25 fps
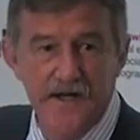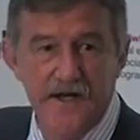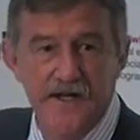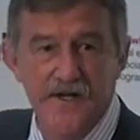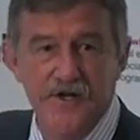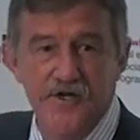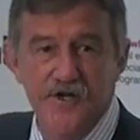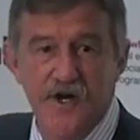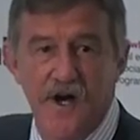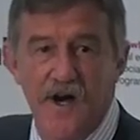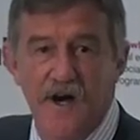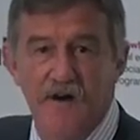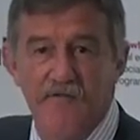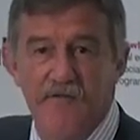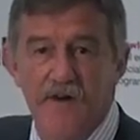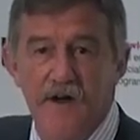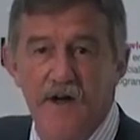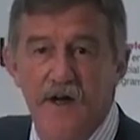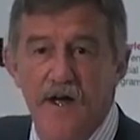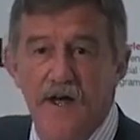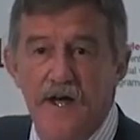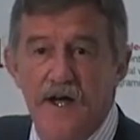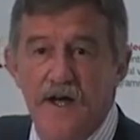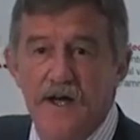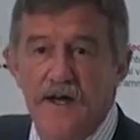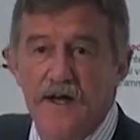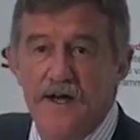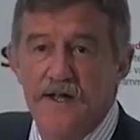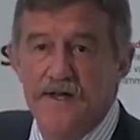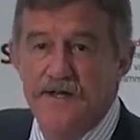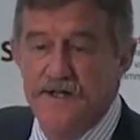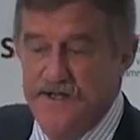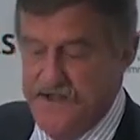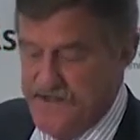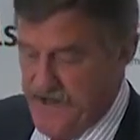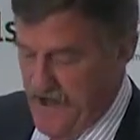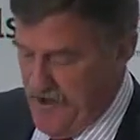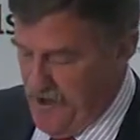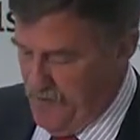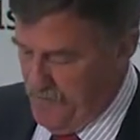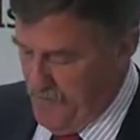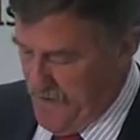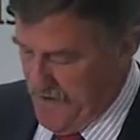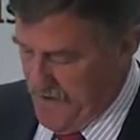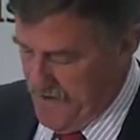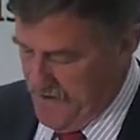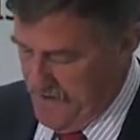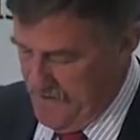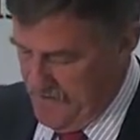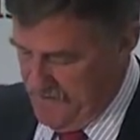in Java, to stay with
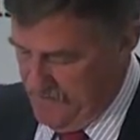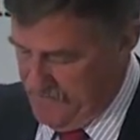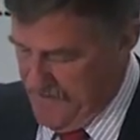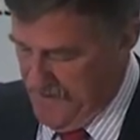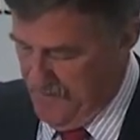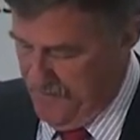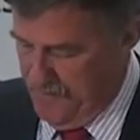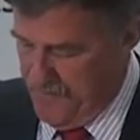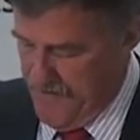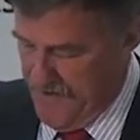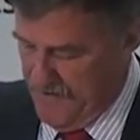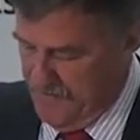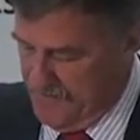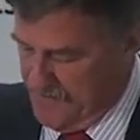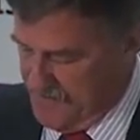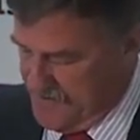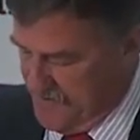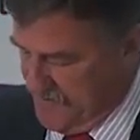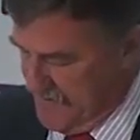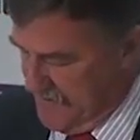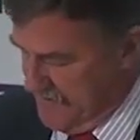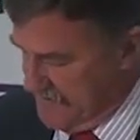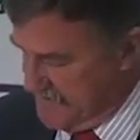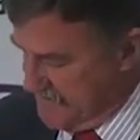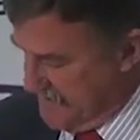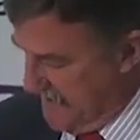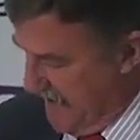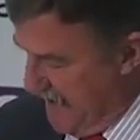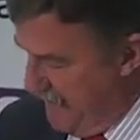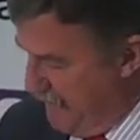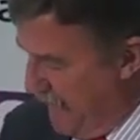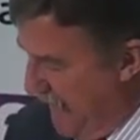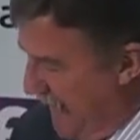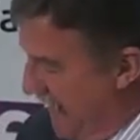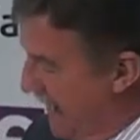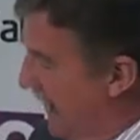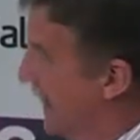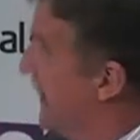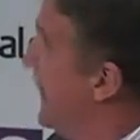my grandparents in a sleepy little